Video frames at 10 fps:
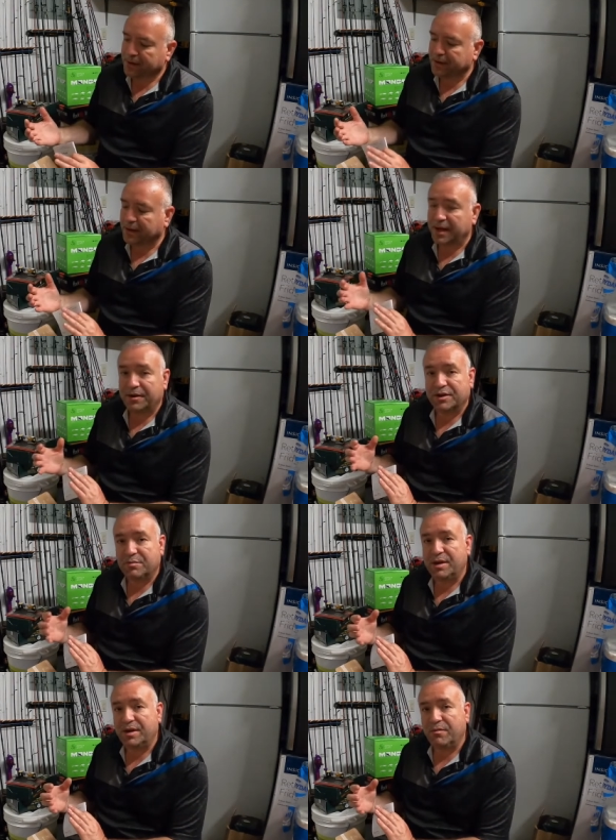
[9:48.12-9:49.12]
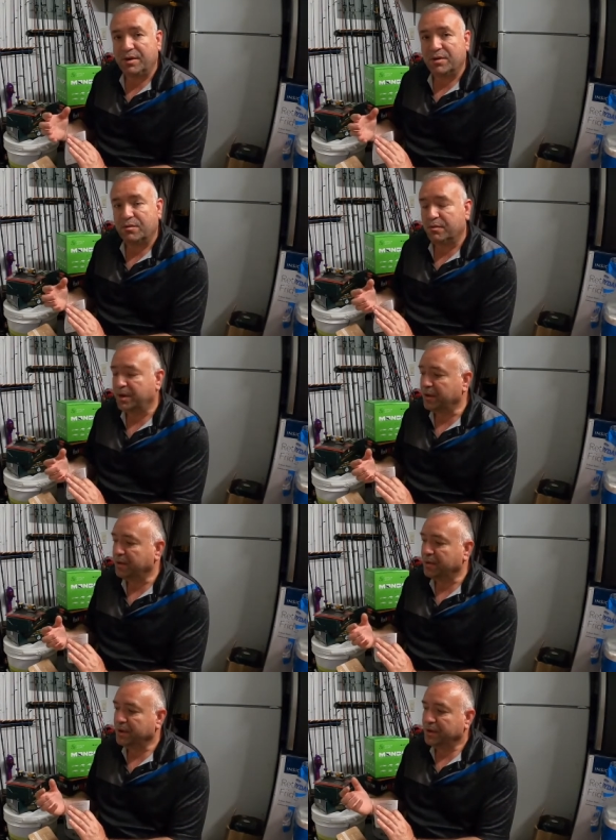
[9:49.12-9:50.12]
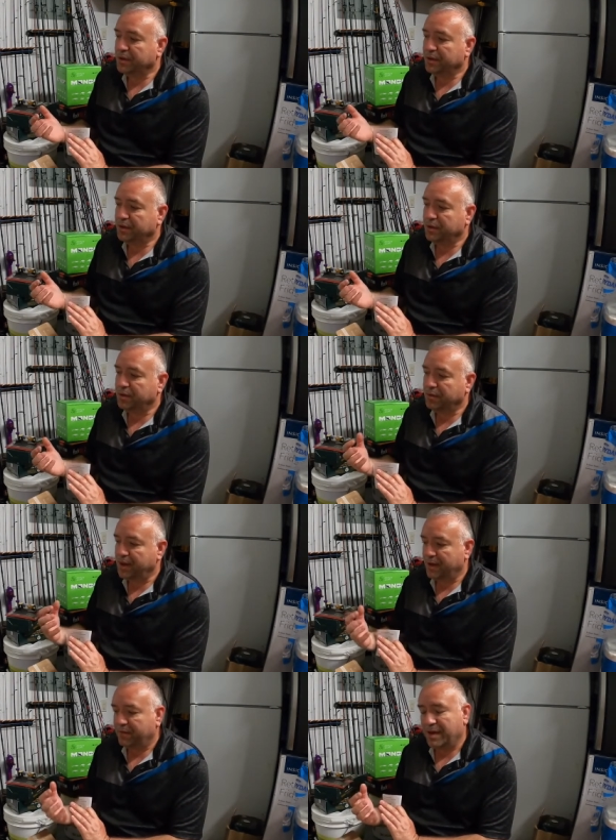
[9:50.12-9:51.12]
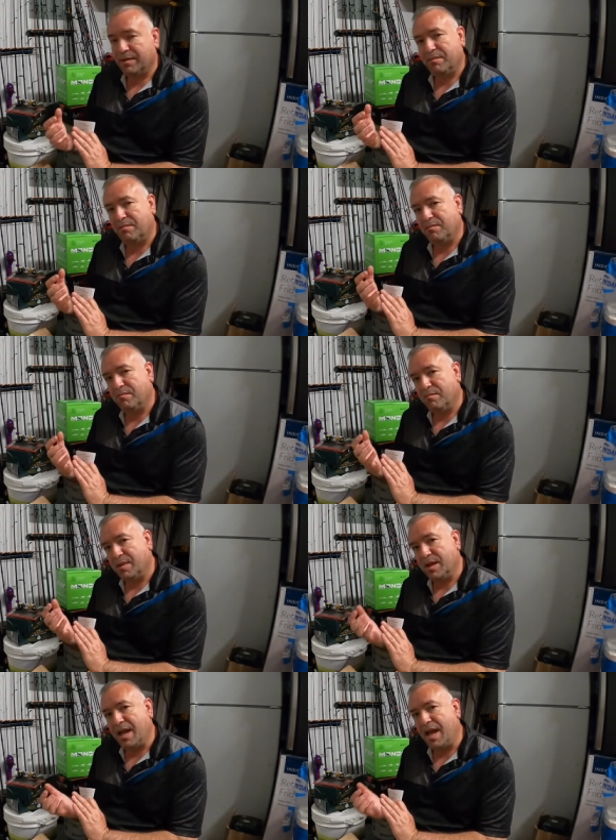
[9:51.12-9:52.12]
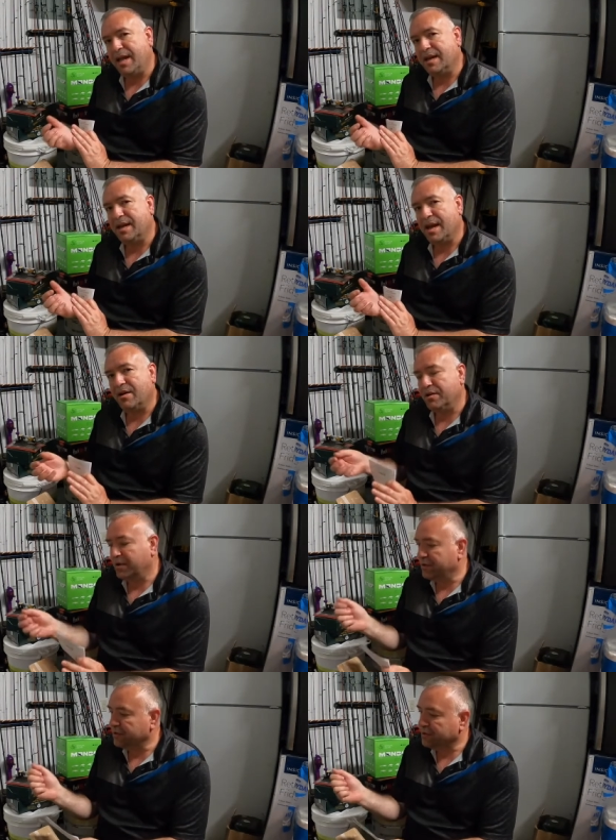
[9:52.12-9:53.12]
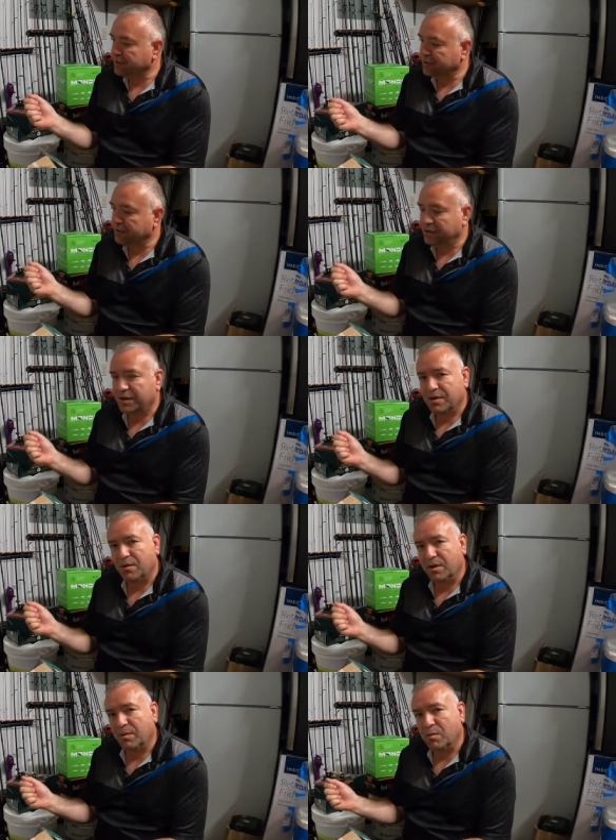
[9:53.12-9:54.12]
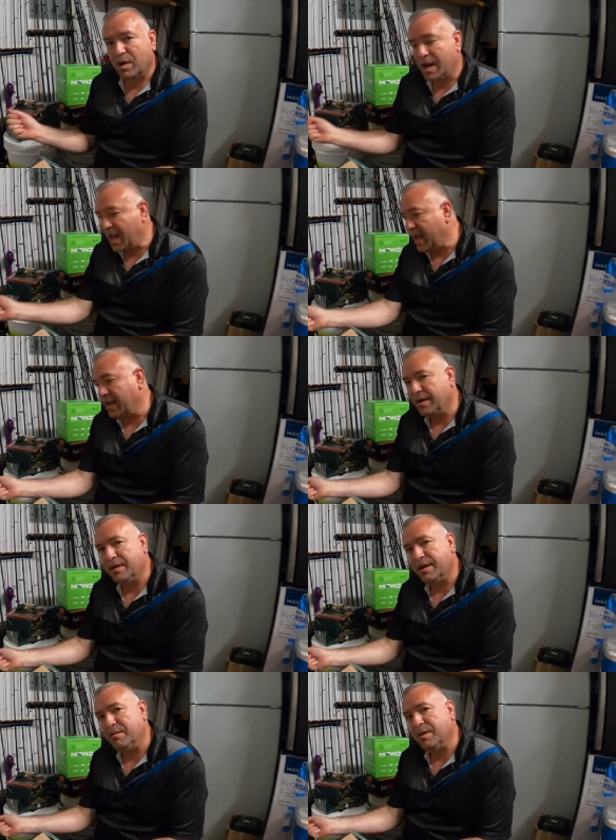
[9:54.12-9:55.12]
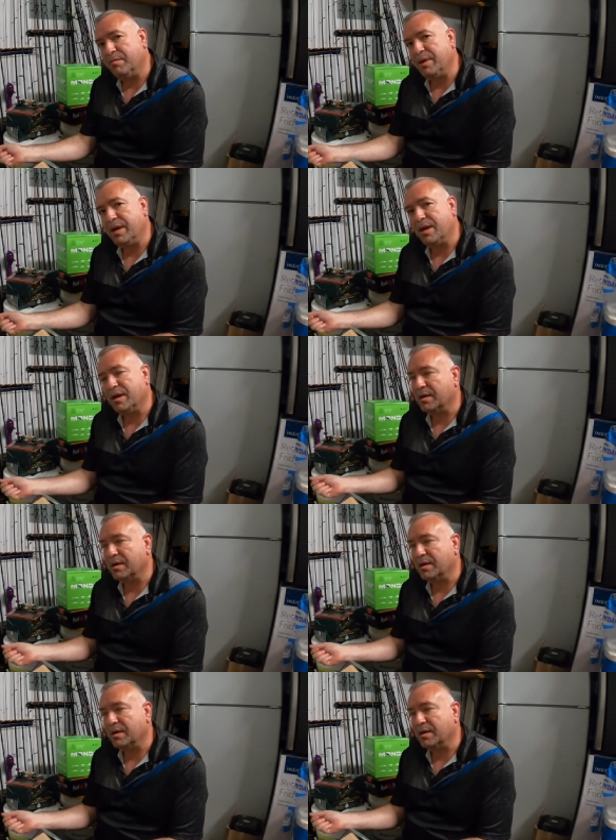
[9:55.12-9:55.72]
unlike your spinning reel, you don't have that thing hanging down. You can hold it with one hand and be